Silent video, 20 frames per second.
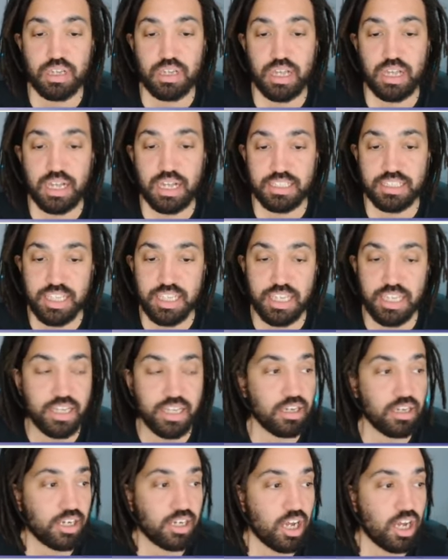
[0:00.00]
And here
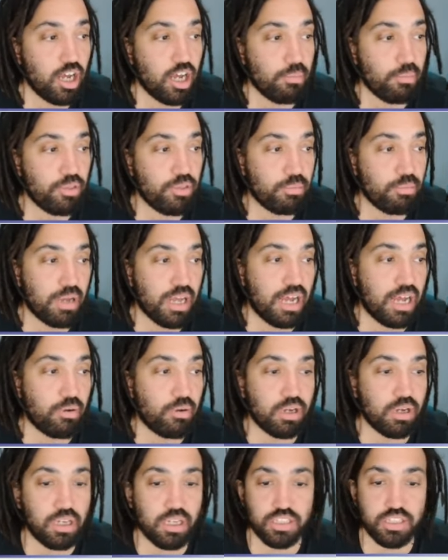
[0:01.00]
I'm going to up the
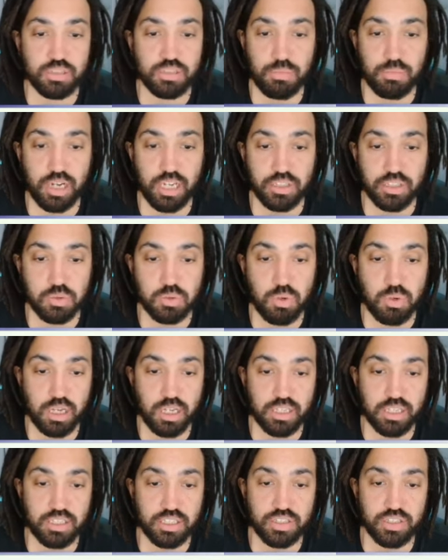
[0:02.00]
power to minus
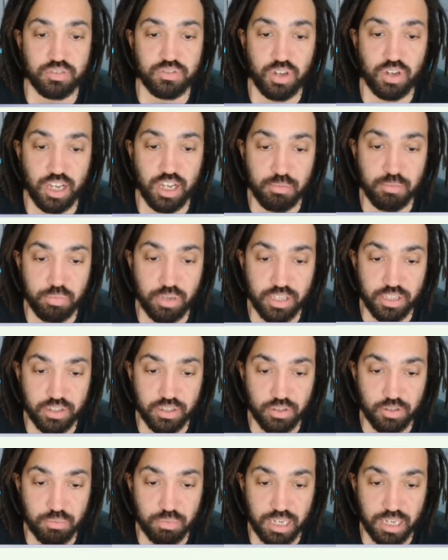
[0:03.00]
1, divide by the
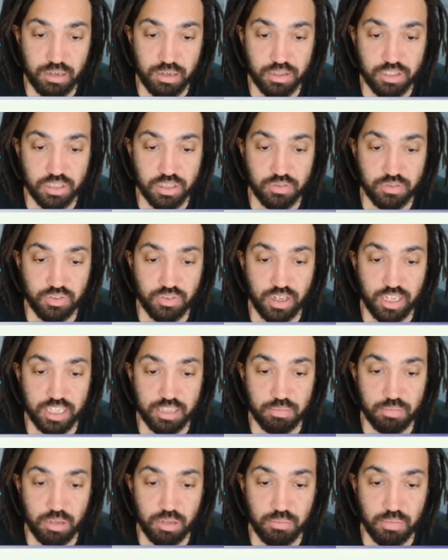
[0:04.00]
new power, so dividing
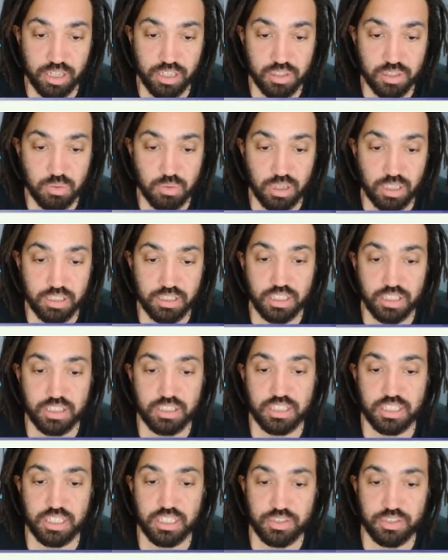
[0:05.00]
by minus 1 turns
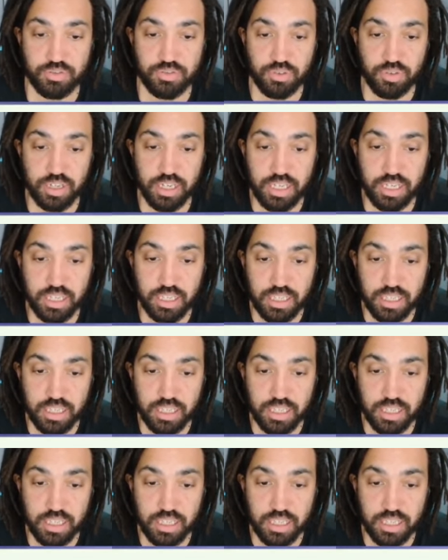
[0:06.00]
it into 3.